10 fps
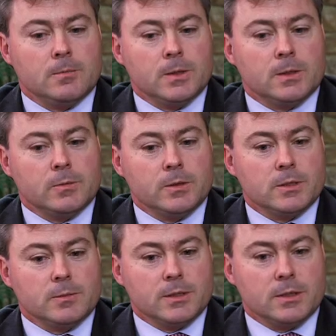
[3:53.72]
But
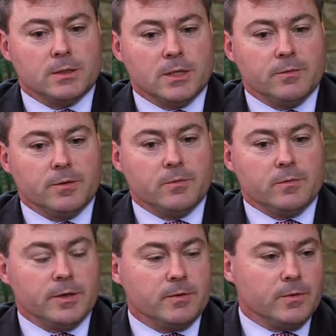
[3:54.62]
when somebody starts giving you
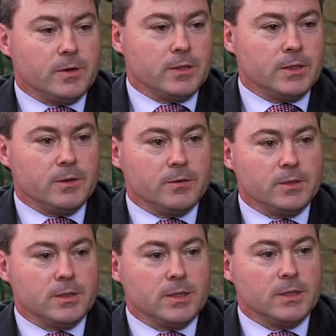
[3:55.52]
free advice and you
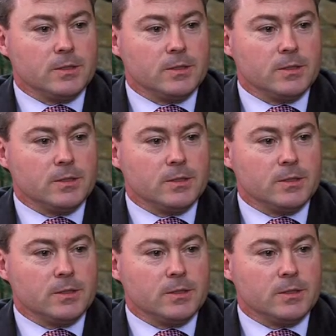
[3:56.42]
can see